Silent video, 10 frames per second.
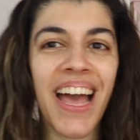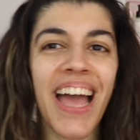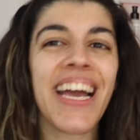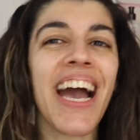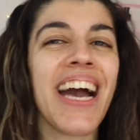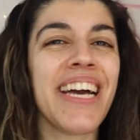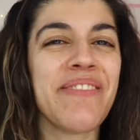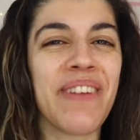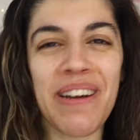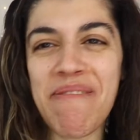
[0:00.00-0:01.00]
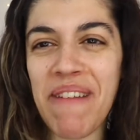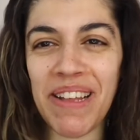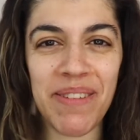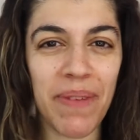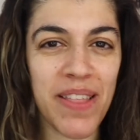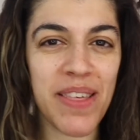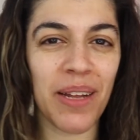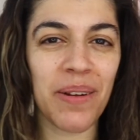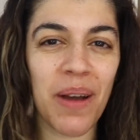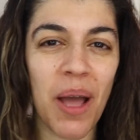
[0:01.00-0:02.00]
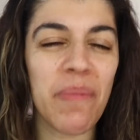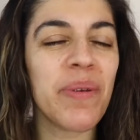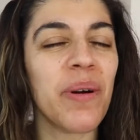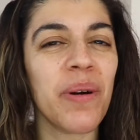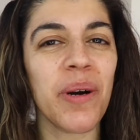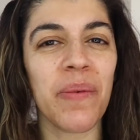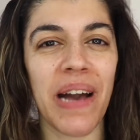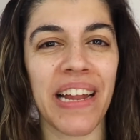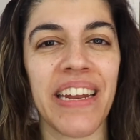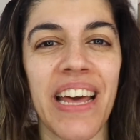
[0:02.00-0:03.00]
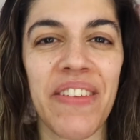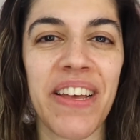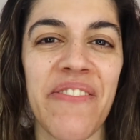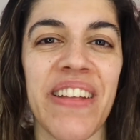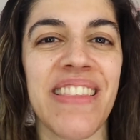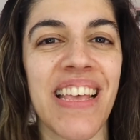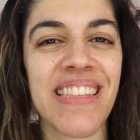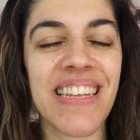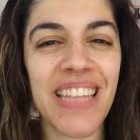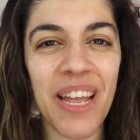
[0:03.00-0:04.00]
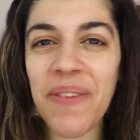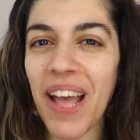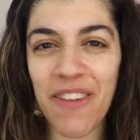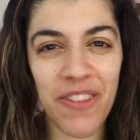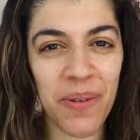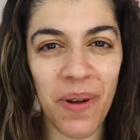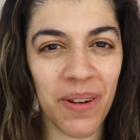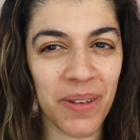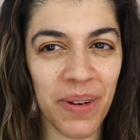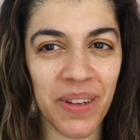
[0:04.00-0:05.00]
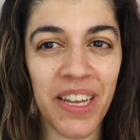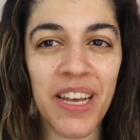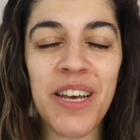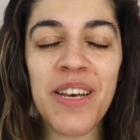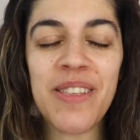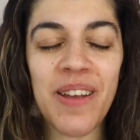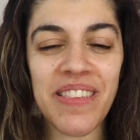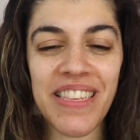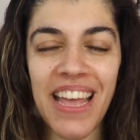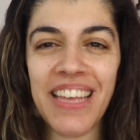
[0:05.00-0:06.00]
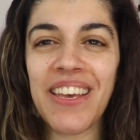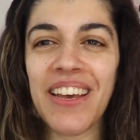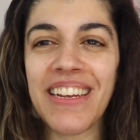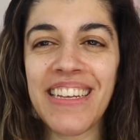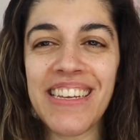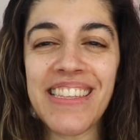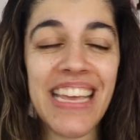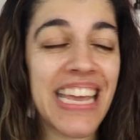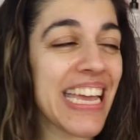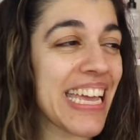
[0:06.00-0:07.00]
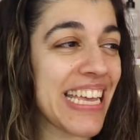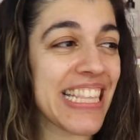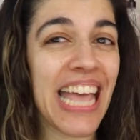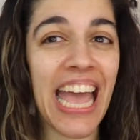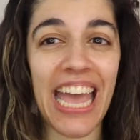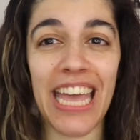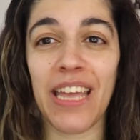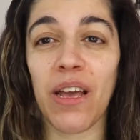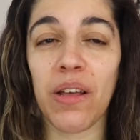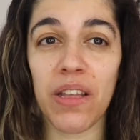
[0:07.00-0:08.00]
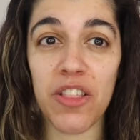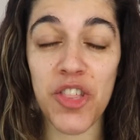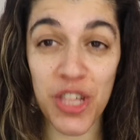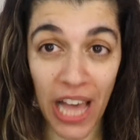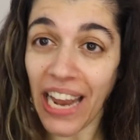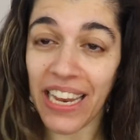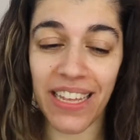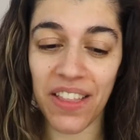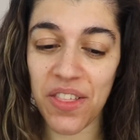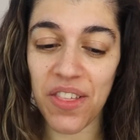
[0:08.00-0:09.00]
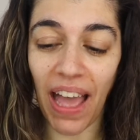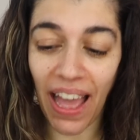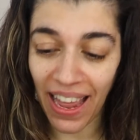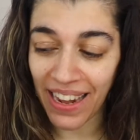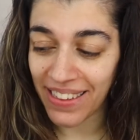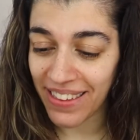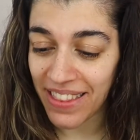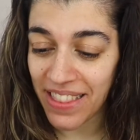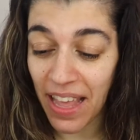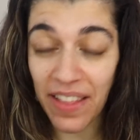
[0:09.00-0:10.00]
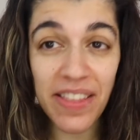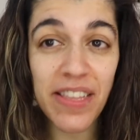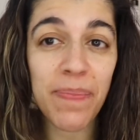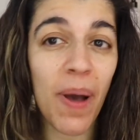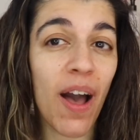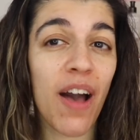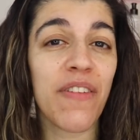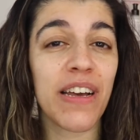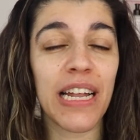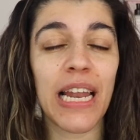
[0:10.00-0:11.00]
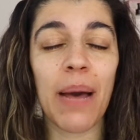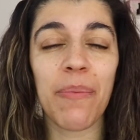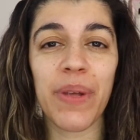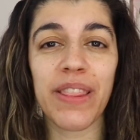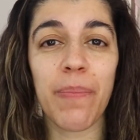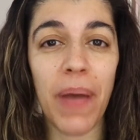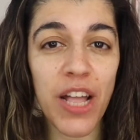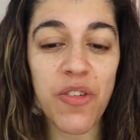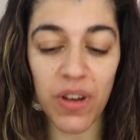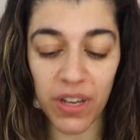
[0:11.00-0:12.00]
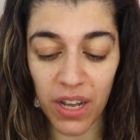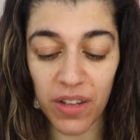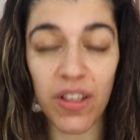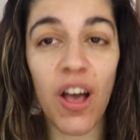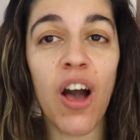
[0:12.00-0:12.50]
Hey guys, welcome back to my channel. Hope you're all well and having a fantastic day wherever you are in the world. So today, girlies, it is a challenge and this is part of a collab with the Patreon girls